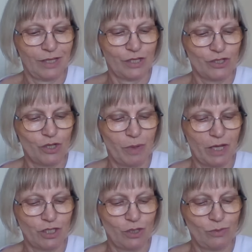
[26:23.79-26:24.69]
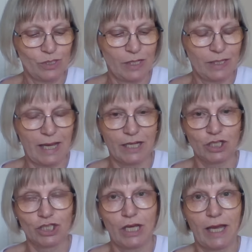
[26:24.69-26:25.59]
So we are using the
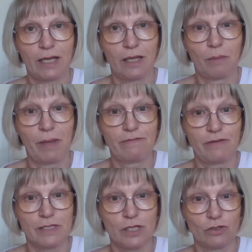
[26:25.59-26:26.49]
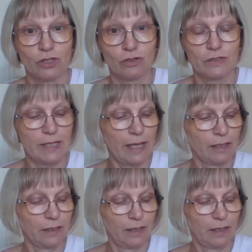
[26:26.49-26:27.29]
hashtag my first long dog Sal.